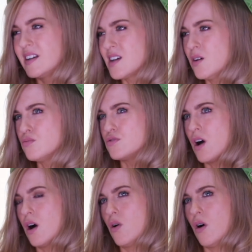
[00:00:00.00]
I don't
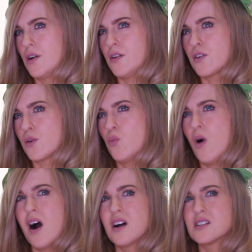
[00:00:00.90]
know under
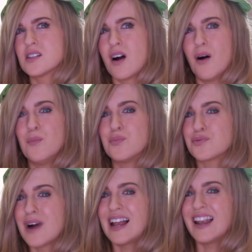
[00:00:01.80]
what
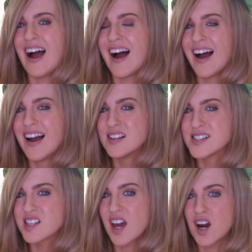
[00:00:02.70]
umbrella
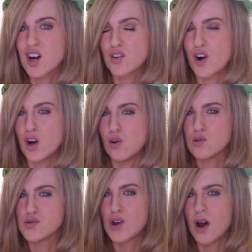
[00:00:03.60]

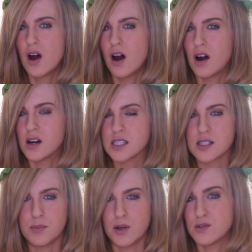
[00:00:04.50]
scarecrows are
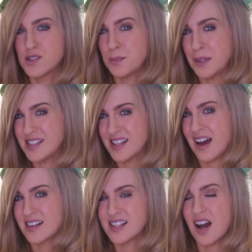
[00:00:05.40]
supposed to be
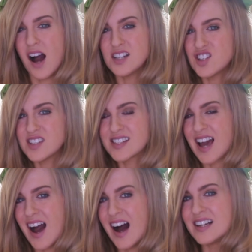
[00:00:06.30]
sexy. I just
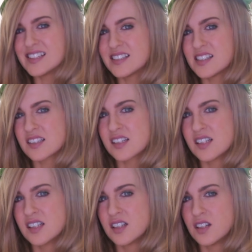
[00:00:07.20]
can't
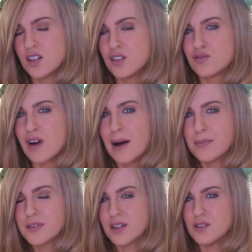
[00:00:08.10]

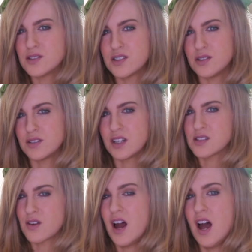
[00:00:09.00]
wrap those two things
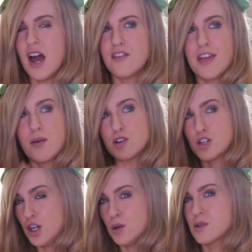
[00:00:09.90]
around. If they were
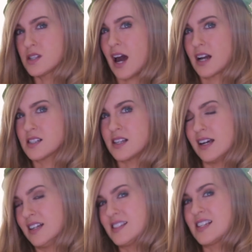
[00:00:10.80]
too sexy,
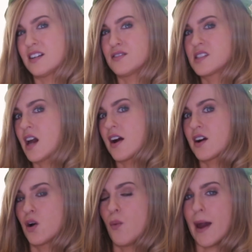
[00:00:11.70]
instead of
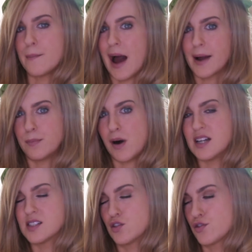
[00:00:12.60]
scaring away
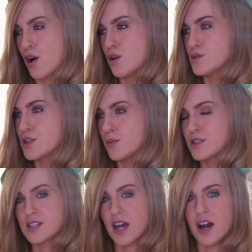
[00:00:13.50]
magpies and crows, they would
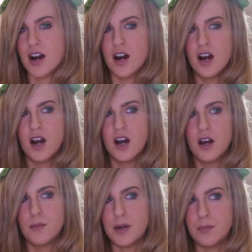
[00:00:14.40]
scare
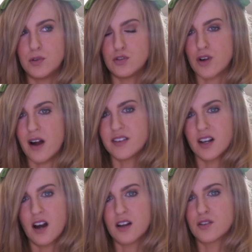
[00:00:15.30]
people driving
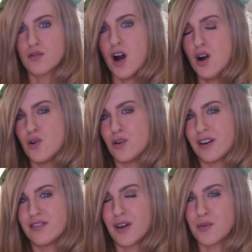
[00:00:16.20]
along the road
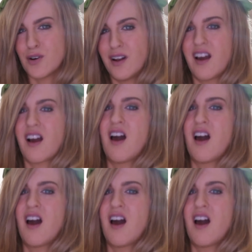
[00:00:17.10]
if they were all like,